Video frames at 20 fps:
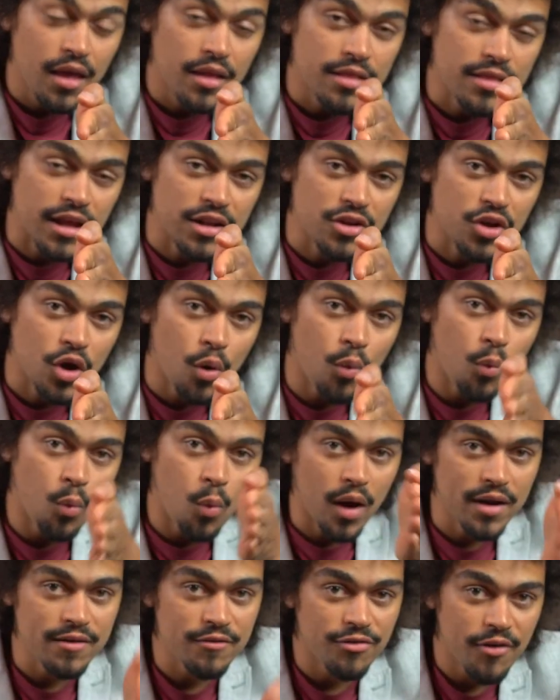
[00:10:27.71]
Then go
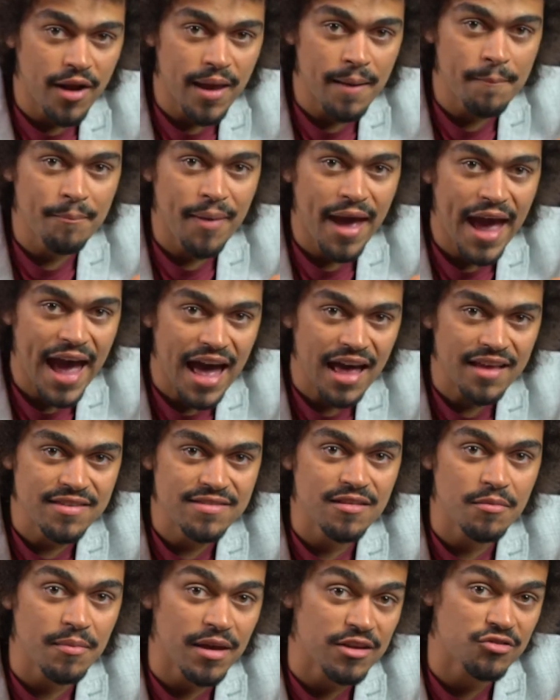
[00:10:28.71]
1 frame
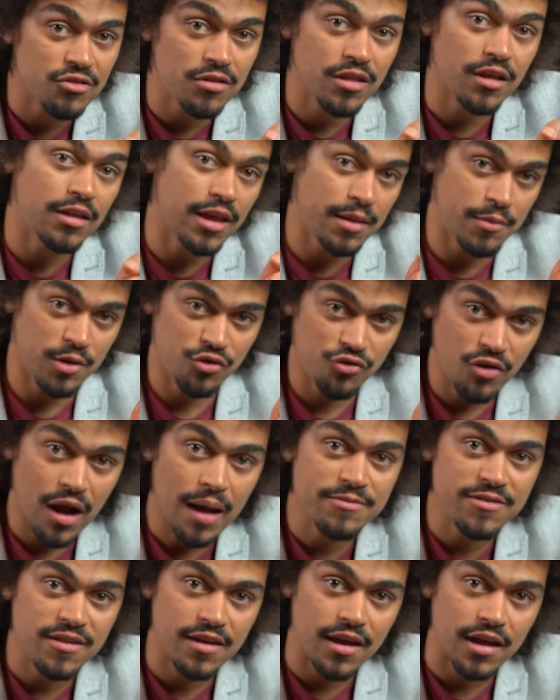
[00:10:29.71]
past to make sure the alignment
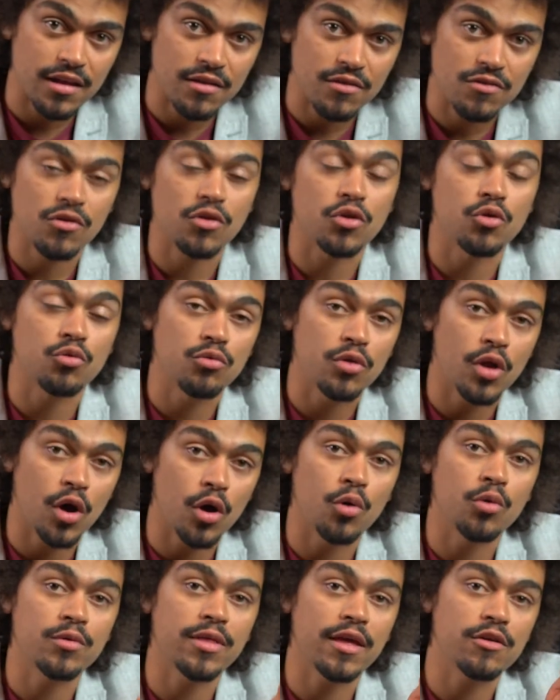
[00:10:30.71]
drops again so you
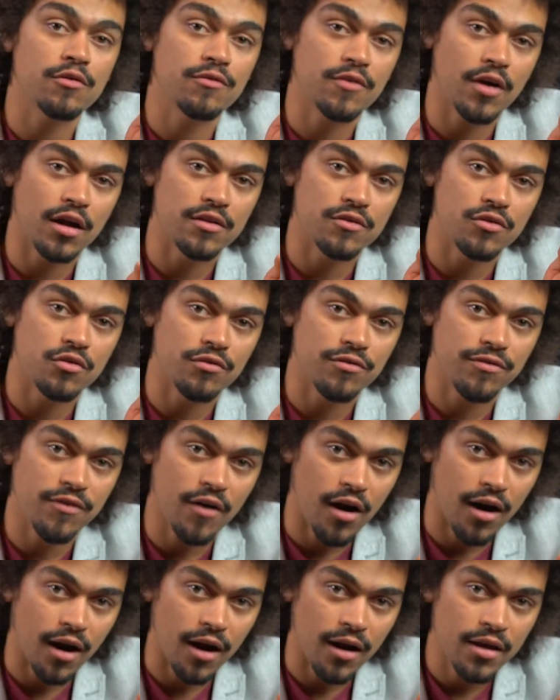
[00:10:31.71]
know that you've gone too
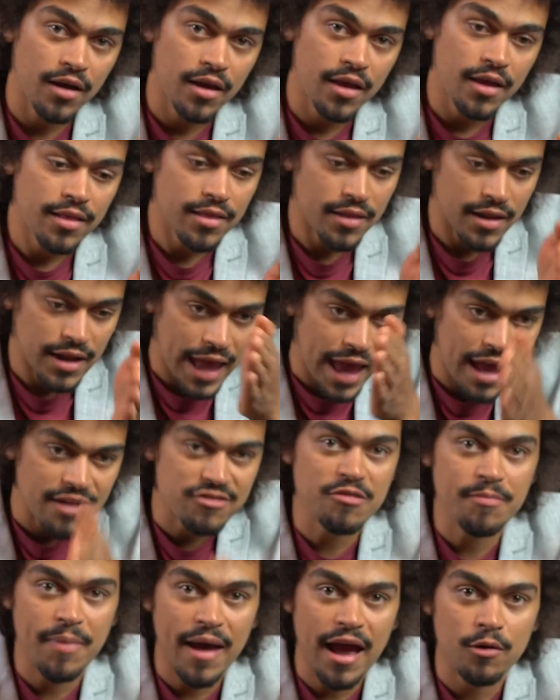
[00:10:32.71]
far. Then
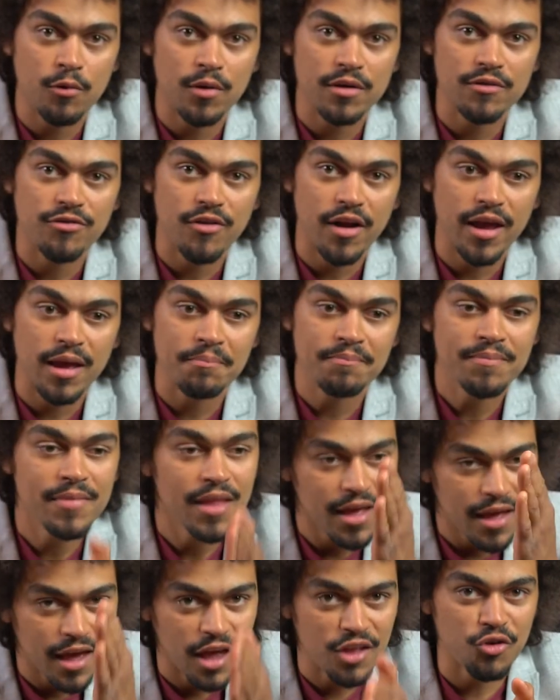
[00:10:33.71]
edge it back 1 frame
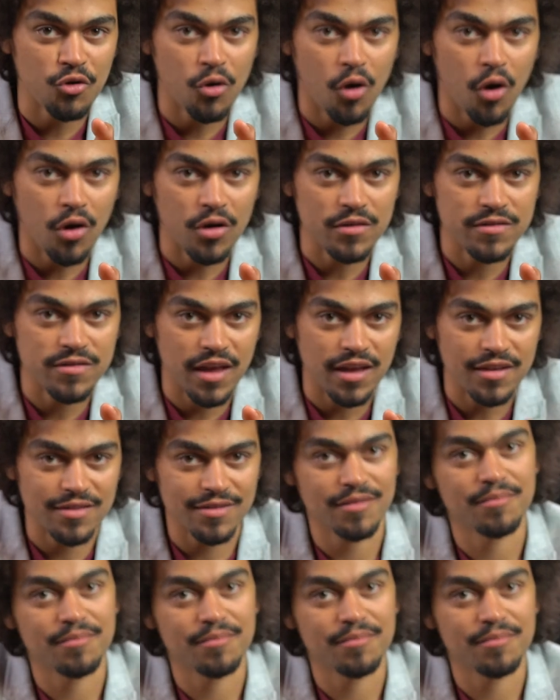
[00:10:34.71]
and you're all synced.